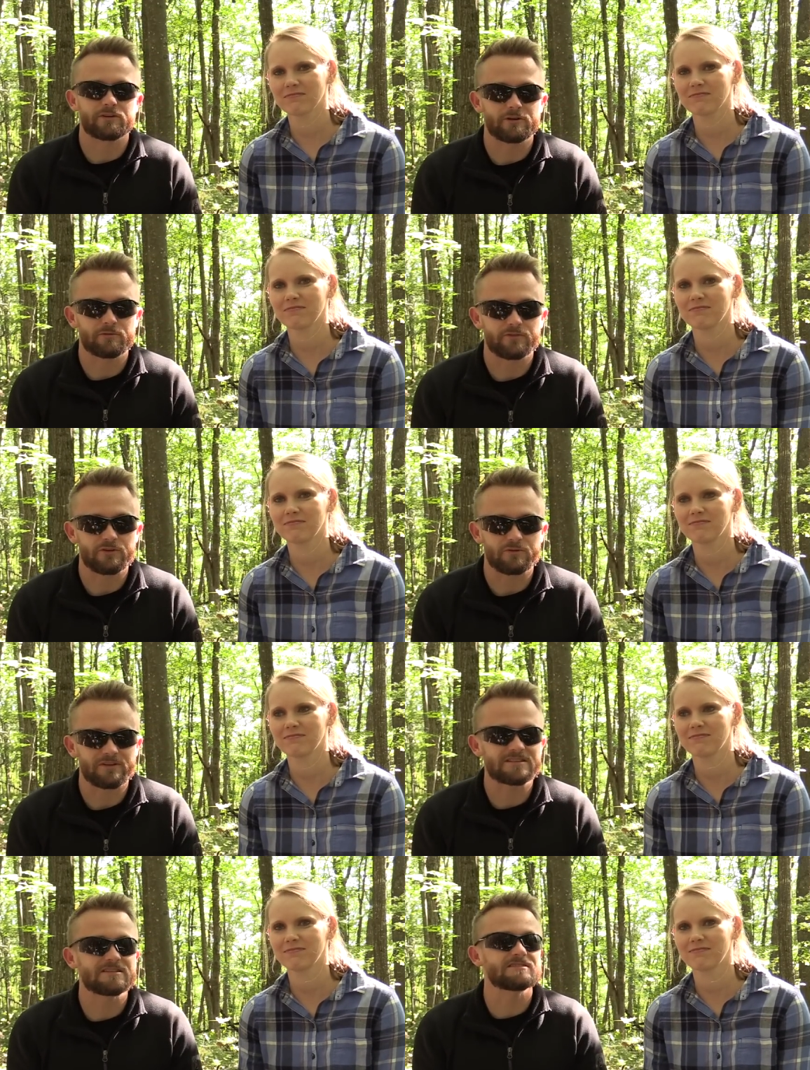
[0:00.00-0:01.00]
Speaker 1: Gear Review.
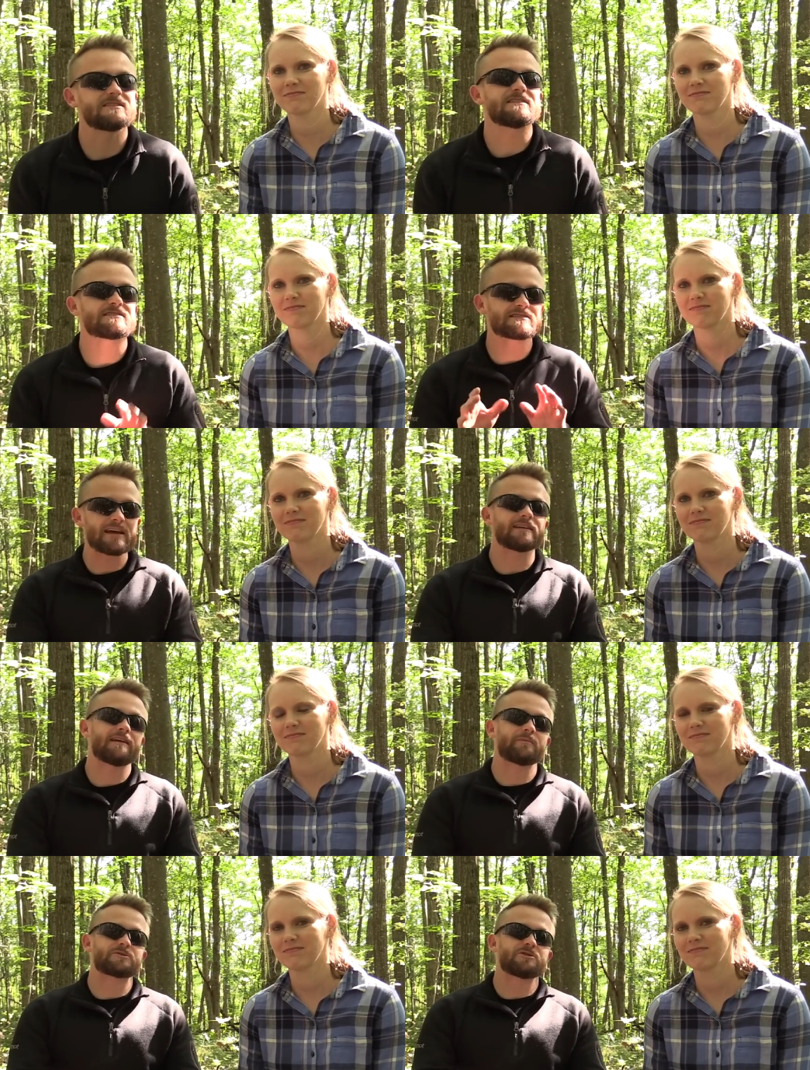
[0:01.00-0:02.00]
This is the second
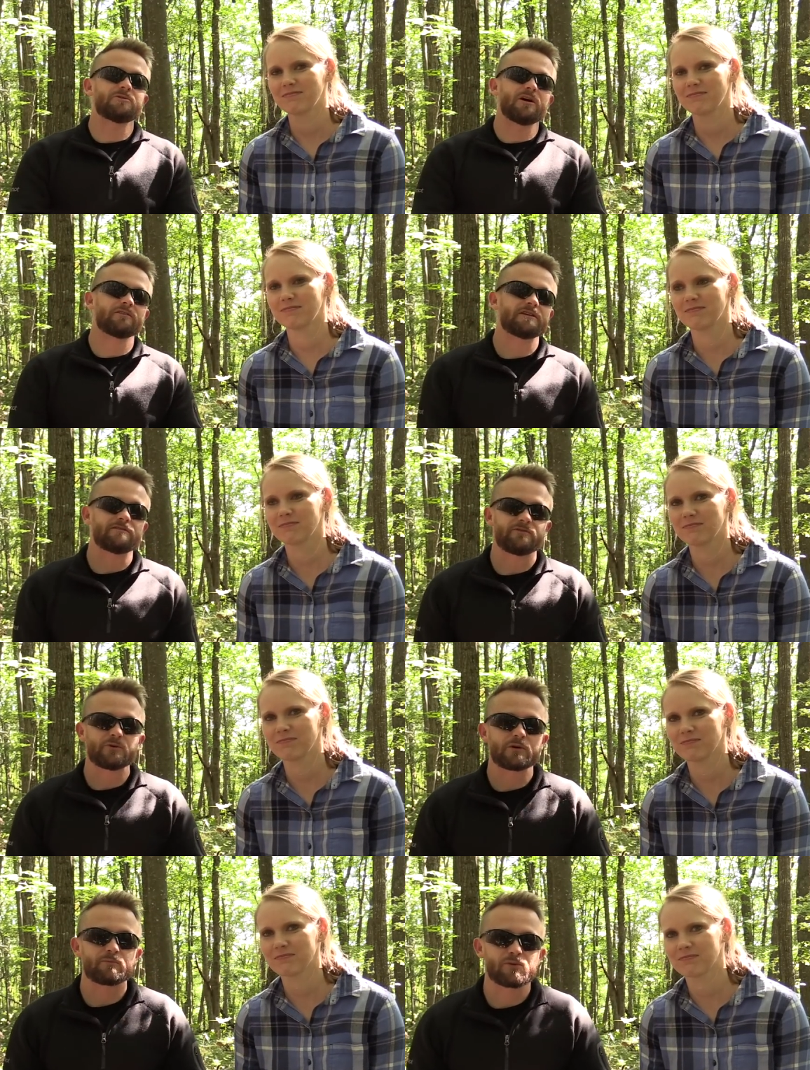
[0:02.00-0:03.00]
episode of the
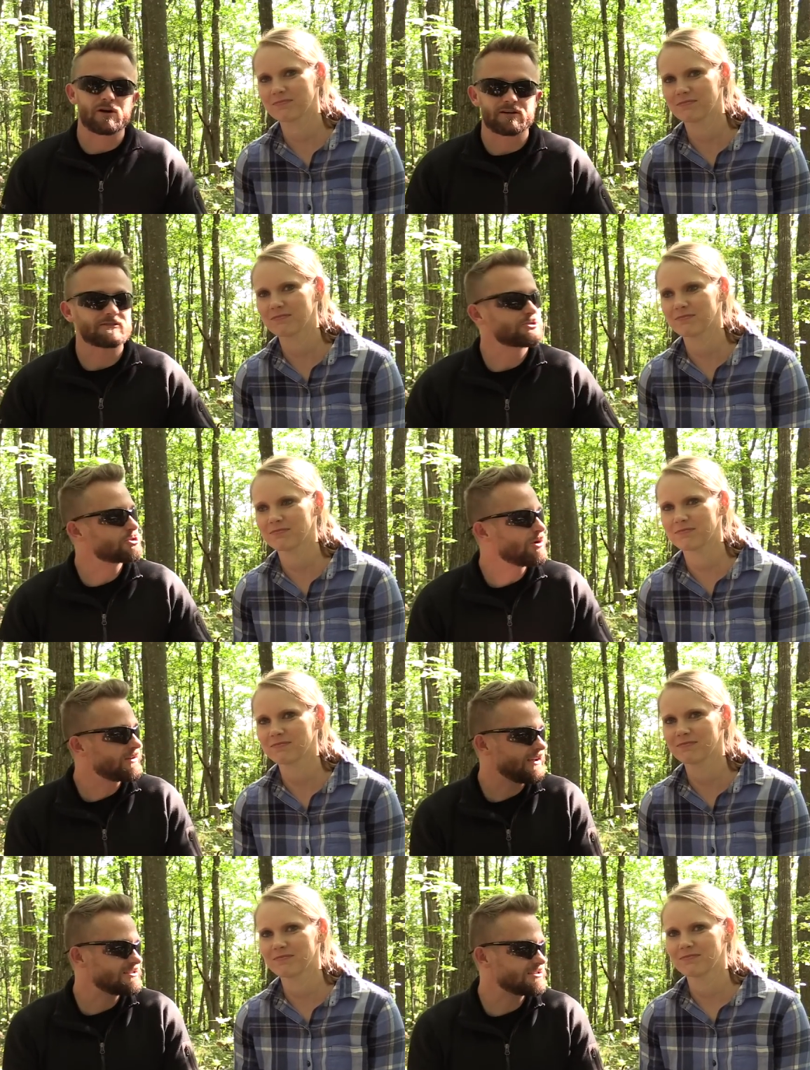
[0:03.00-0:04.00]
Viewer Product
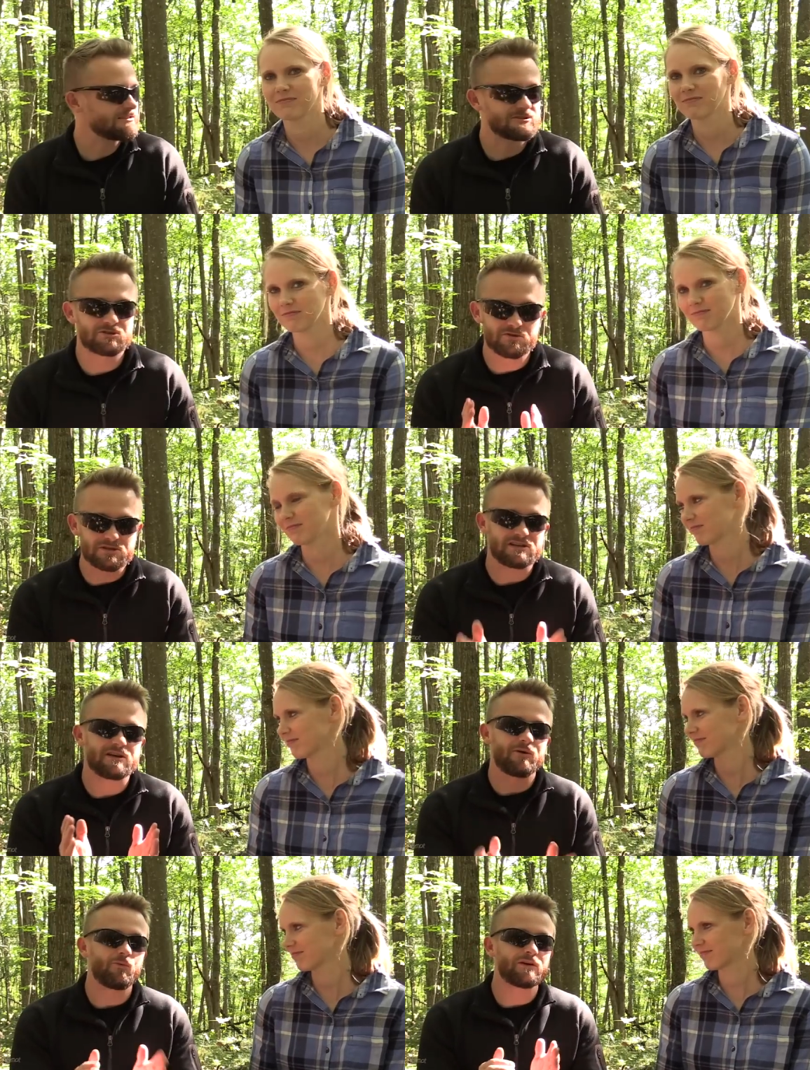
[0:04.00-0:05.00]
Showcase.
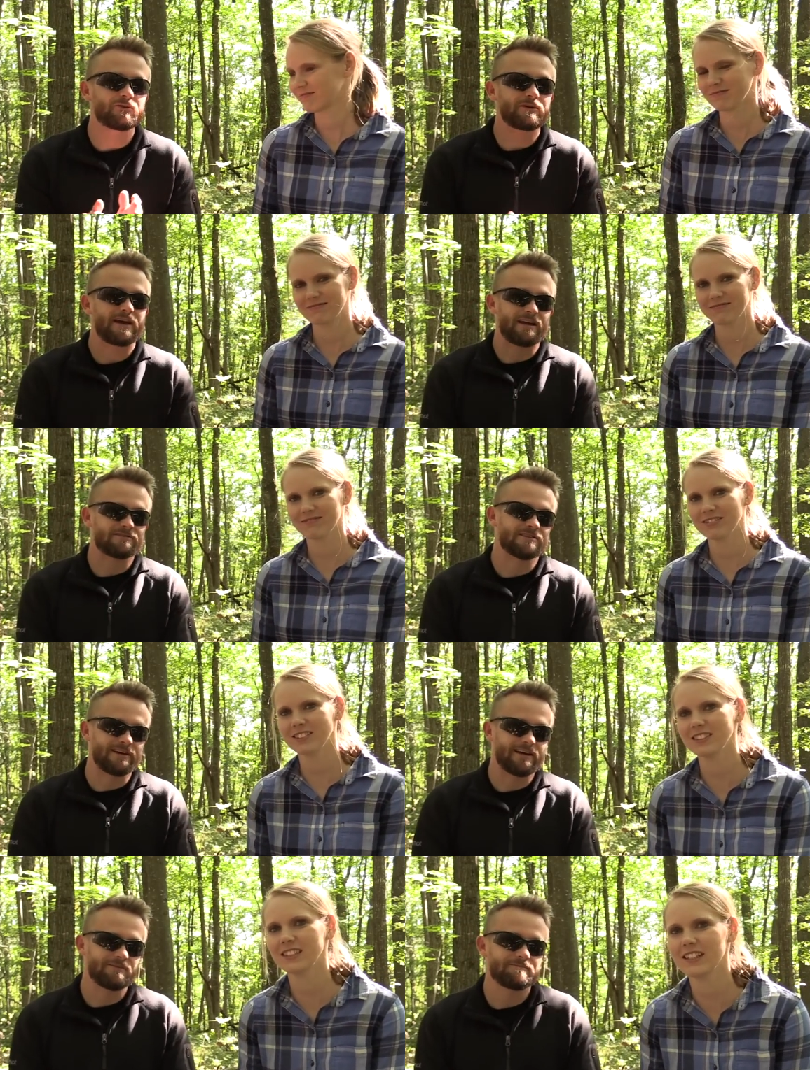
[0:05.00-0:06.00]
Susie, what do we have
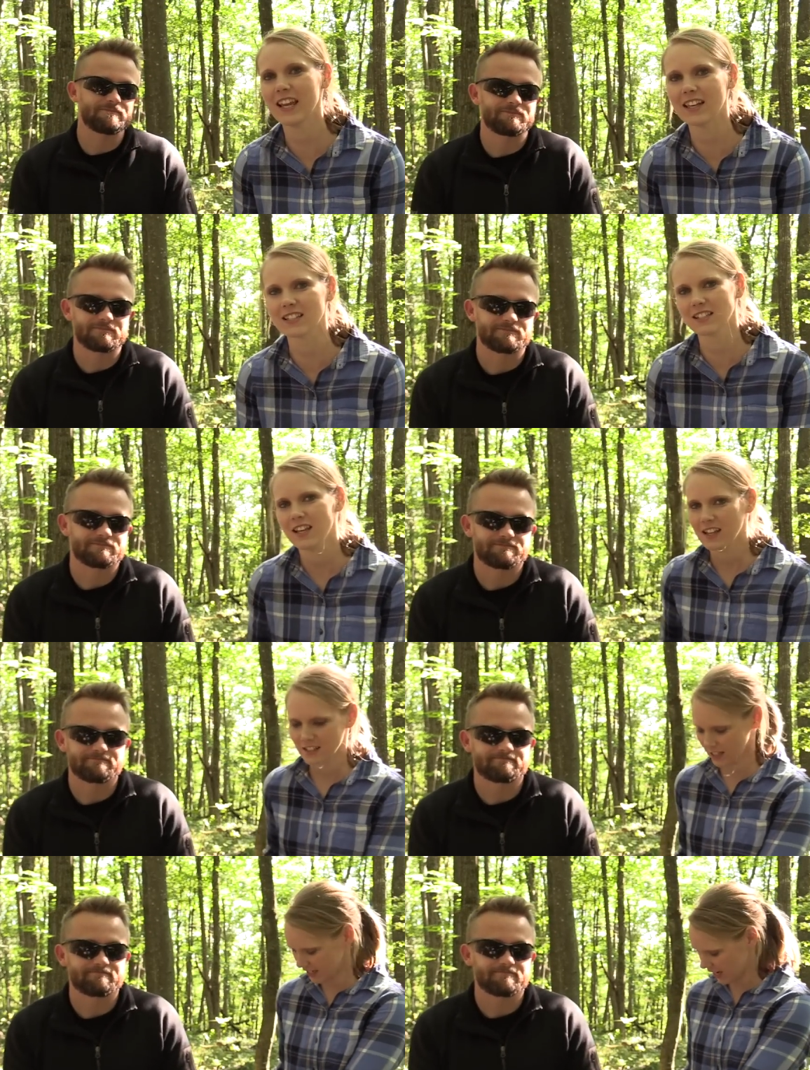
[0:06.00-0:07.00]
today?
Speaker 2: Yes,
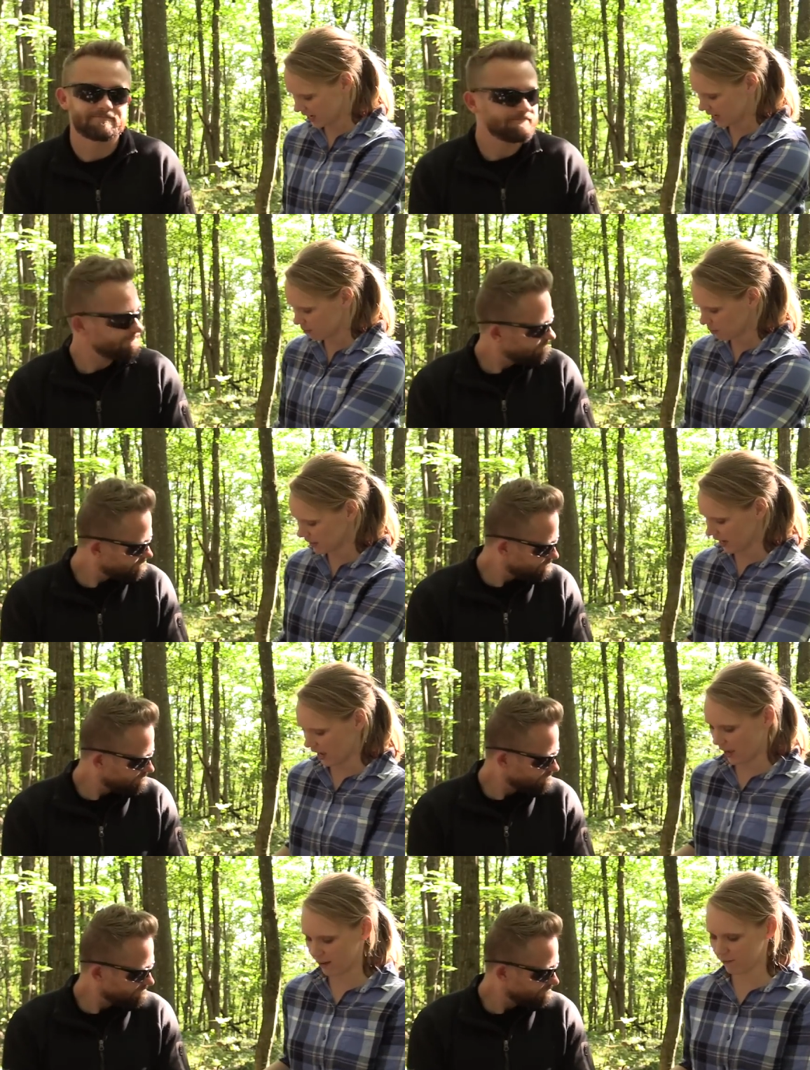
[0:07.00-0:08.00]
today we
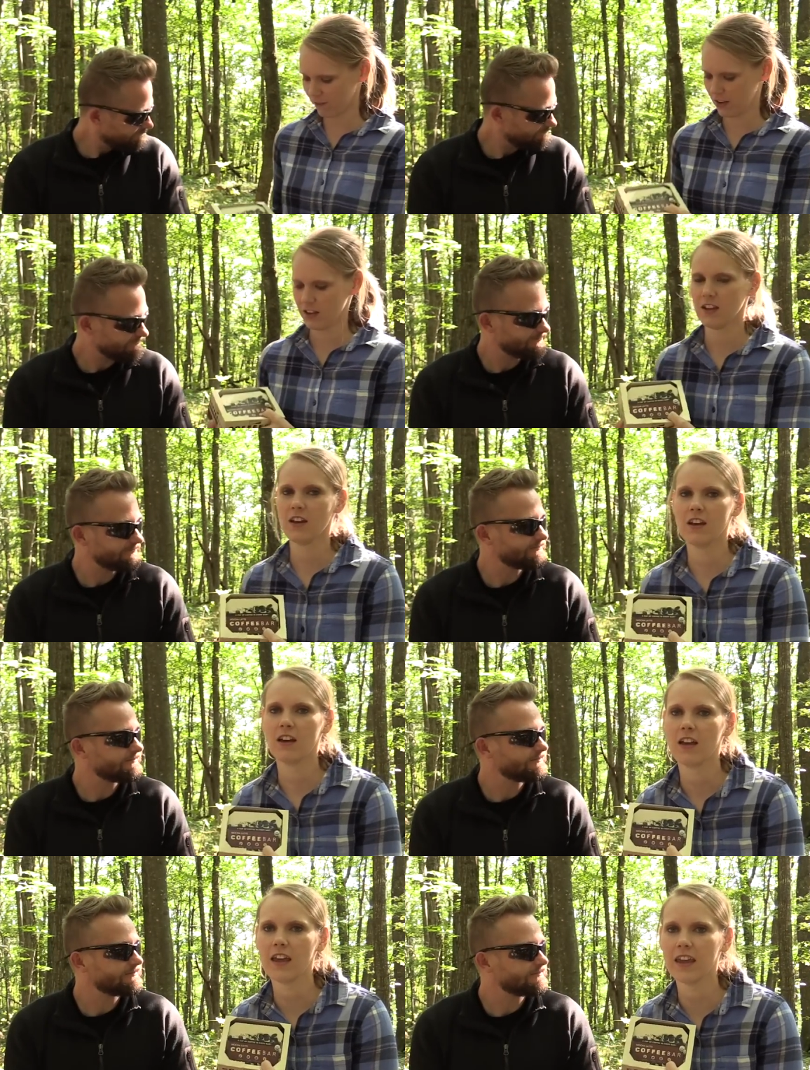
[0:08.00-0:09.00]
have
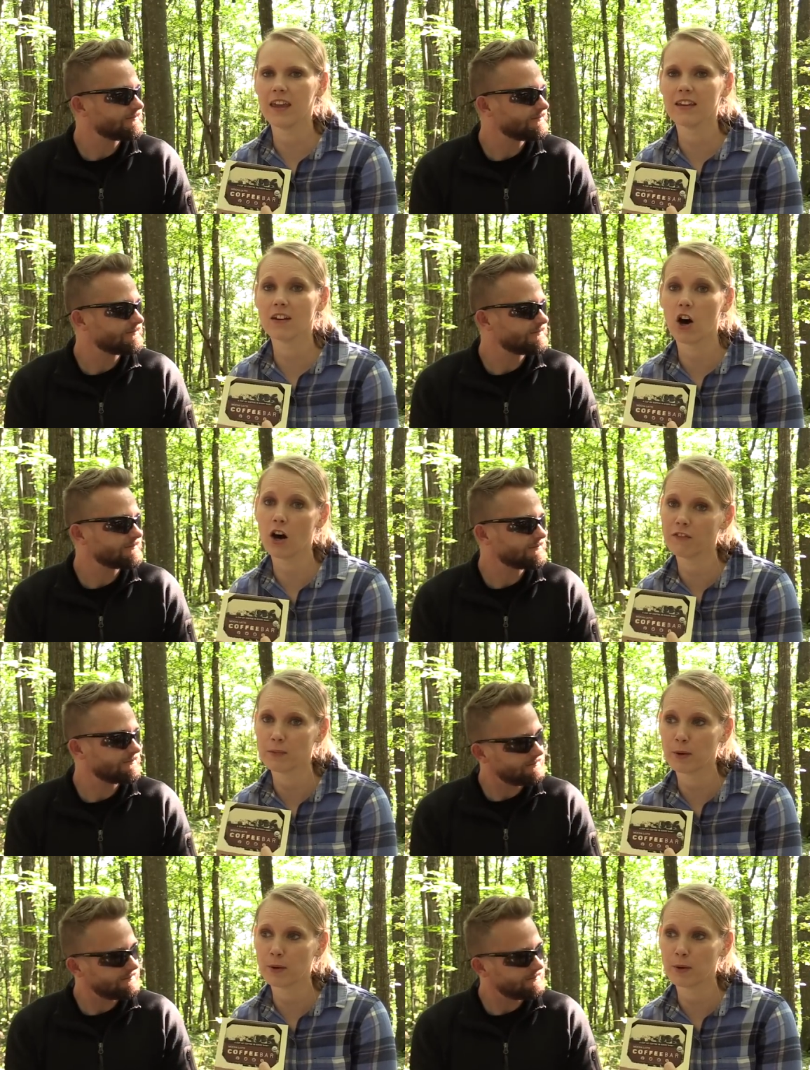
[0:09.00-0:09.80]
a coffee